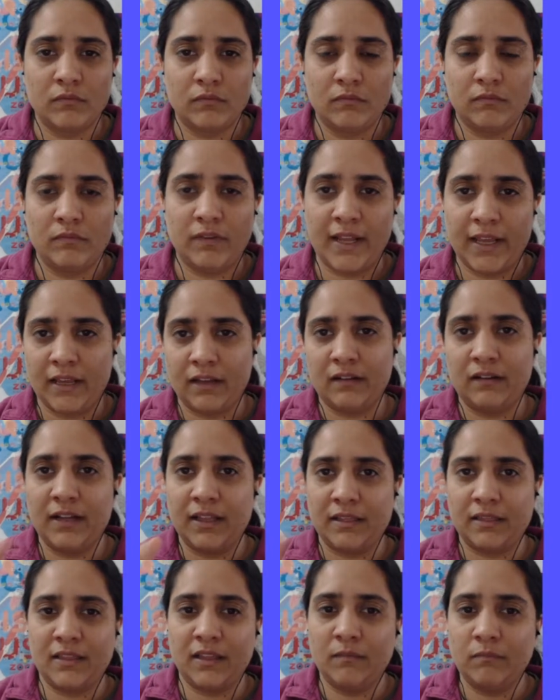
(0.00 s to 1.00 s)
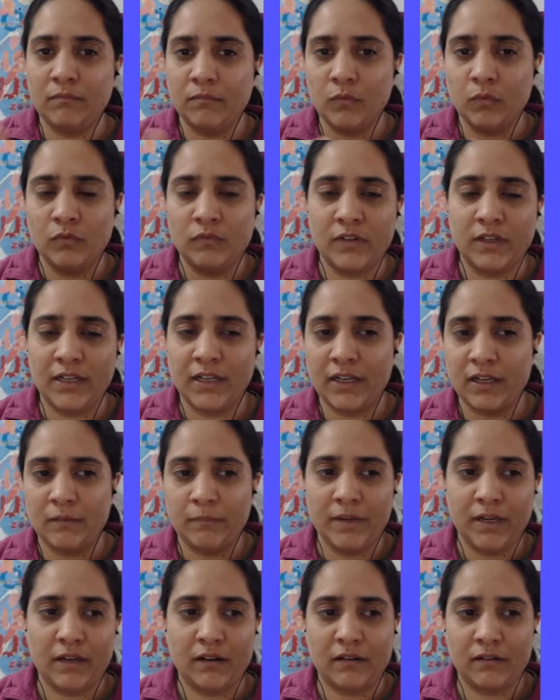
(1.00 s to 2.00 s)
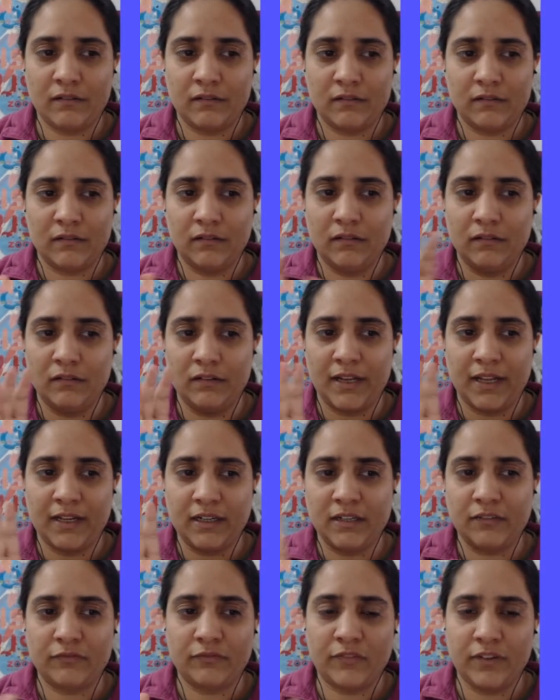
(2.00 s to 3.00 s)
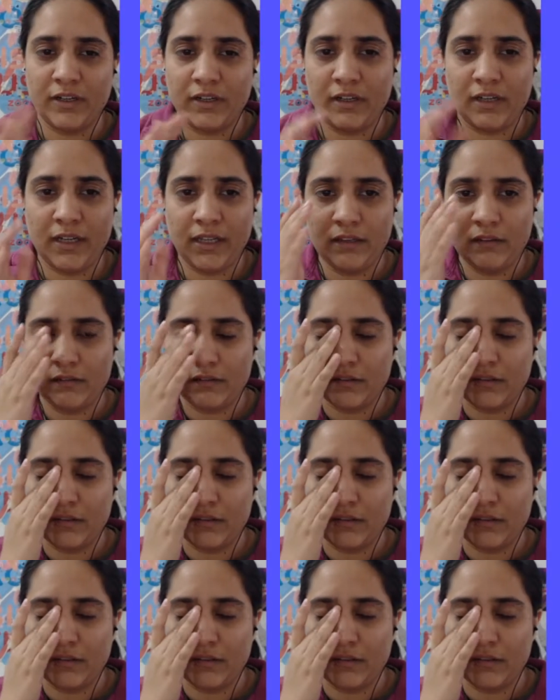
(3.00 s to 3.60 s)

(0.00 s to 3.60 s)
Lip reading: like, let them move a little bit, like, differently.